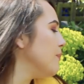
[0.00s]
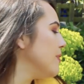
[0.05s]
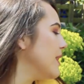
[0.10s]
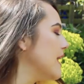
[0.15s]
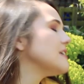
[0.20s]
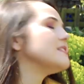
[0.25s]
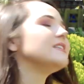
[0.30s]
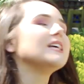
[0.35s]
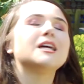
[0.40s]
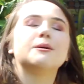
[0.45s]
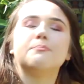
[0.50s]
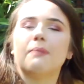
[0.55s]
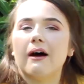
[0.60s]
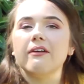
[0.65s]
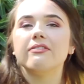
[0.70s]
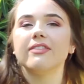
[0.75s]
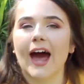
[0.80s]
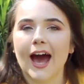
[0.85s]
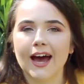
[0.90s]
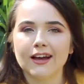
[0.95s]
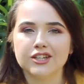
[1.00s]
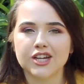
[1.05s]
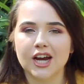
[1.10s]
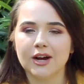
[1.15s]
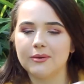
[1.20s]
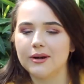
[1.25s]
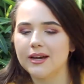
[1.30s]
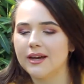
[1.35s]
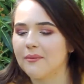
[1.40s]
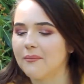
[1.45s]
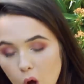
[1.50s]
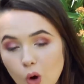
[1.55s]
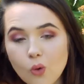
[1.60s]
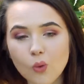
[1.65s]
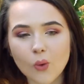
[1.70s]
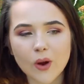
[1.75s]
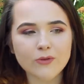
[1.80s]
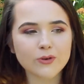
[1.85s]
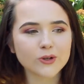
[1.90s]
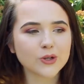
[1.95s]
Let's think about that, shall we?
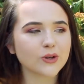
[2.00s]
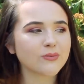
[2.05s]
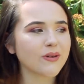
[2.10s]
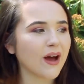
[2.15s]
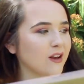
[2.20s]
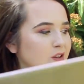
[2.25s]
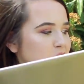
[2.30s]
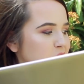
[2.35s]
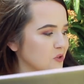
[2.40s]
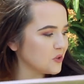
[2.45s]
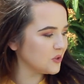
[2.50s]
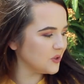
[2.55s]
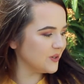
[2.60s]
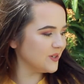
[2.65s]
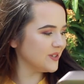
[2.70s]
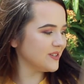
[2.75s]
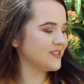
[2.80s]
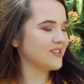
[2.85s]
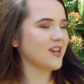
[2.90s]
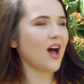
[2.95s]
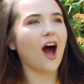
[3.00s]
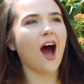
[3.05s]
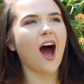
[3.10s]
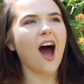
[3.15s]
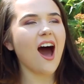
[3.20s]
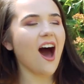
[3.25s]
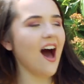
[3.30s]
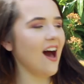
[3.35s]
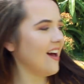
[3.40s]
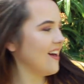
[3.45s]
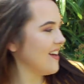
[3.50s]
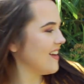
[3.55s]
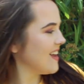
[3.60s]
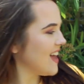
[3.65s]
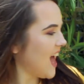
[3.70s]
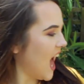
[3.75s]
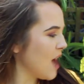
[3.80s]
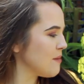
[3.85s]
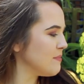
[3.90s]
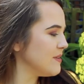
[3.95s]
Oh, if we're talking about doors, ah,
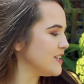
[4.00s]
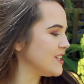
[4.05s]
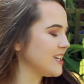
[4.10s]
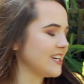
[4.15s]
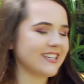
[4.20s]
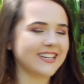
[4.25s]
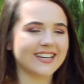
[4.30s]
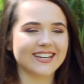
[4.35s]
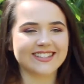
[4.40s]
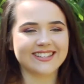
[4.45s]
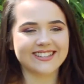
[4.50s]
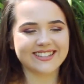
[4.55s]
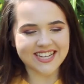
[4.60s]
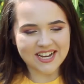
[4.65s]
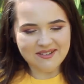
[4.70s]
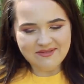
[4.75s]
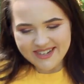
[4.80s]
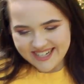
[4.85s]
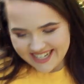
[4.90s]
I'm a genius. I'm